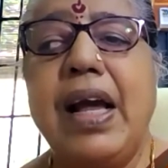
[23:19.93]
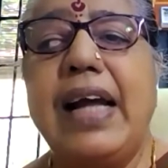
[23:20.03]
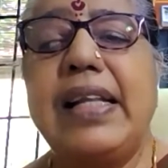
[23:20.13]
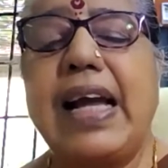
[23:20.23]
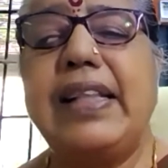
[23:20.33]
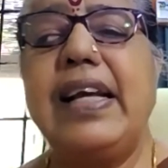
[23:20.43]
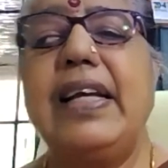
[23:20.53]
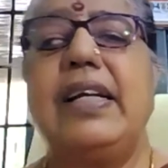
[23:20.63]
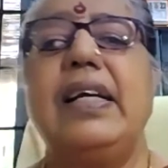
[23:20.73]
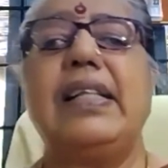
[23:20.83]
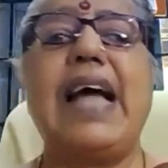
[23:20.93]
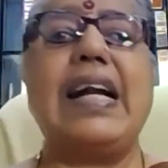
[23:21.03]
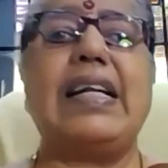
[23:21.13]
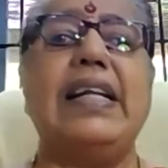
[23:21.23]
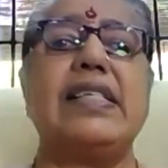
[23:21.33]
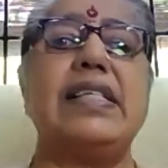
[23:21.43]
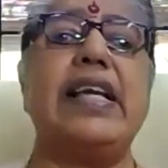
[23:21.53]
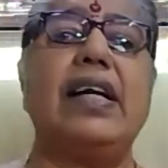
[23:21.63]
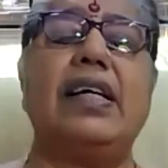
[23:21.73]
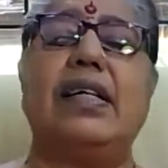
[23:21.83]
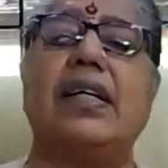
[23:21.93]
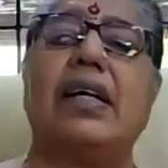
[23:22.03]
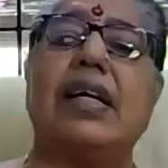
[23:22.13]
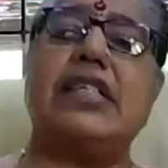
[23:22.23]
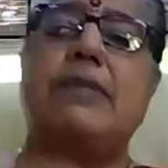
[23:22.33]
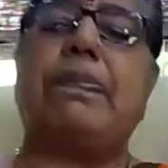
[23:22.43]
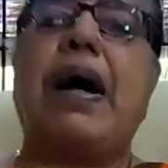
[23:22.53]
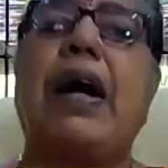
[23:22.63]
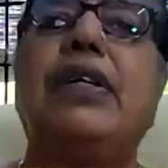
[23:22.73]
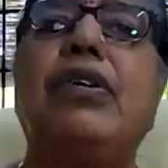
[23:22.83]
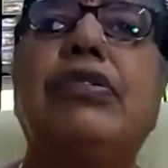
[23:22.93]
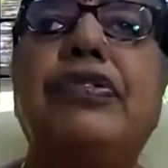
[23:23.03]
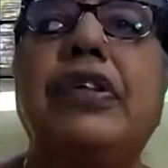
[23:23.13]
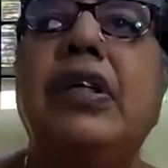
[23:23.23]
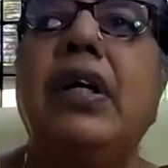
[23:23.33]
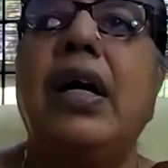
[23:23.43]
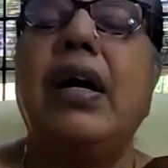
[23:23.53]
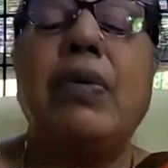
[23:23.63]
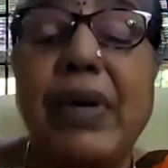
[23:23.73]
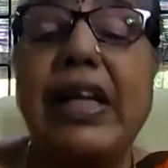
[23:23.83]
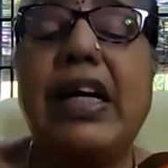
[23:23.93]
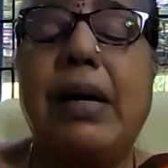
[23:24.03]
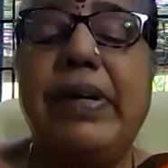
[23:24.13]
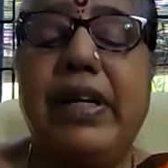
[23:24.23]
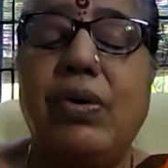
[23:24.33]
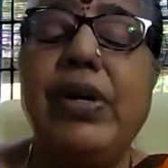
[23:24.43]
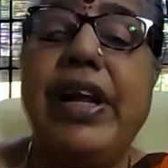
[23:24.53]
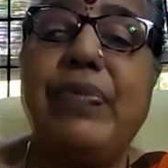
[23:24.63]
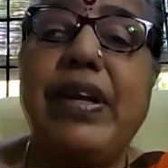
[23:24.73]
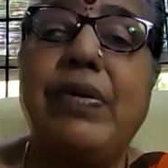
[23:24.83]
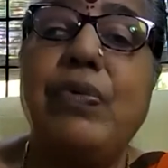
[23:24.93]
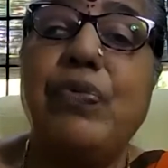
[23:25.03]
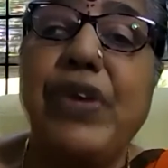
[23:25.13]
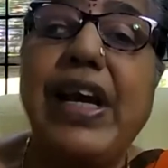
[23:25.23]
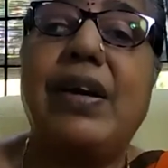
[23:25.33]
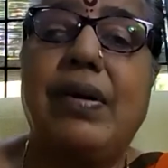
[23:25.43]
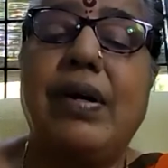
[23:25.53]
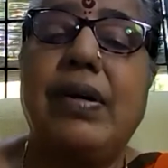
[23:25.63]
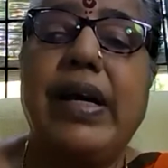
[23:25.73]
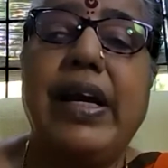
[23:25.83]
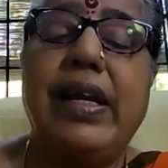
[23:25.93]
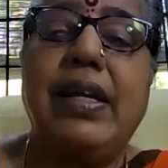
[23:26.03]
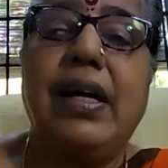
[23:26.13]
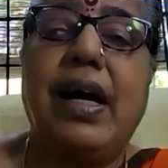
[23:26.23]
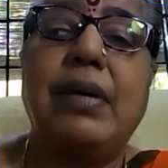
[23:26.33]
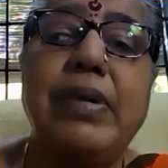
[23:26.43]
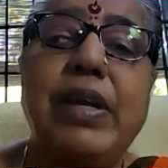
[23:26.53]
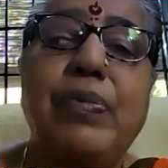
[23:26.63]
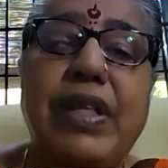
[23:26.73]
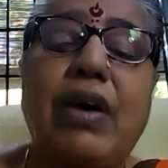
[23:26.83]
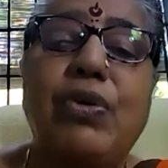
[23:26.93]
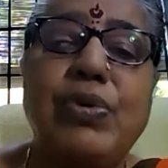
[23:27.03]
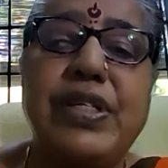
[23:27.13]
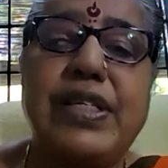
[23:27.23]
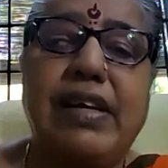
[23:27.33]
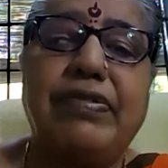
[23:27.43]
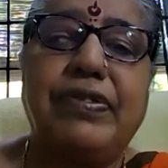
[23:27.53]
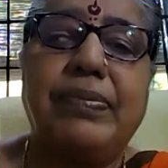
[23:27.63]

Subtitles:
And I think that listening is part of will come in only when we are in harmony with our own self.